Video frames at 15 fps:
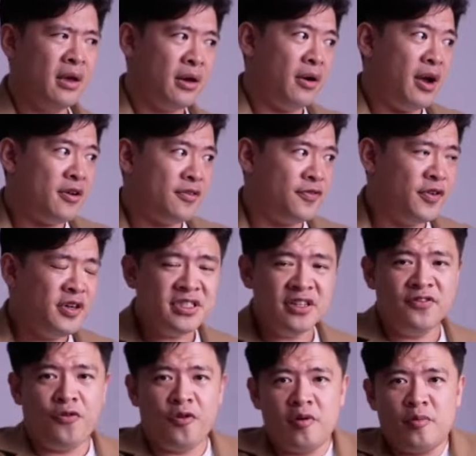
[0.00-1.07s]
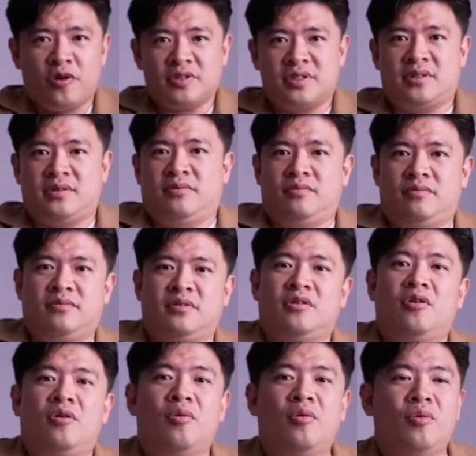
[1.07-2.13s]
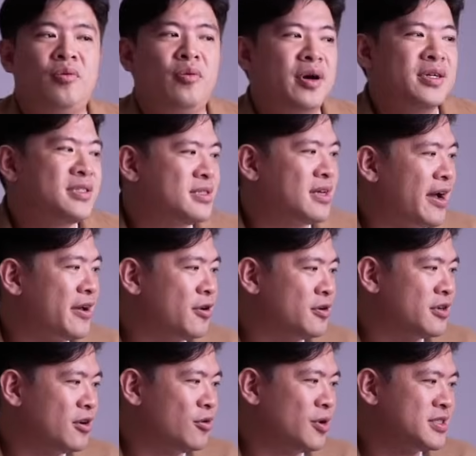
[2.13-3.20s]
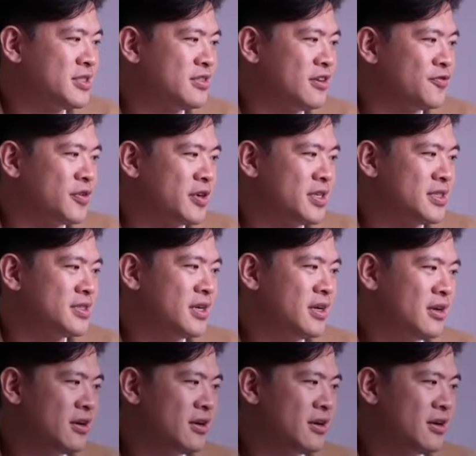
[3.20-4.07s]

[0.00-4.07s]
All right, first and foremost, what's Iota? What's different?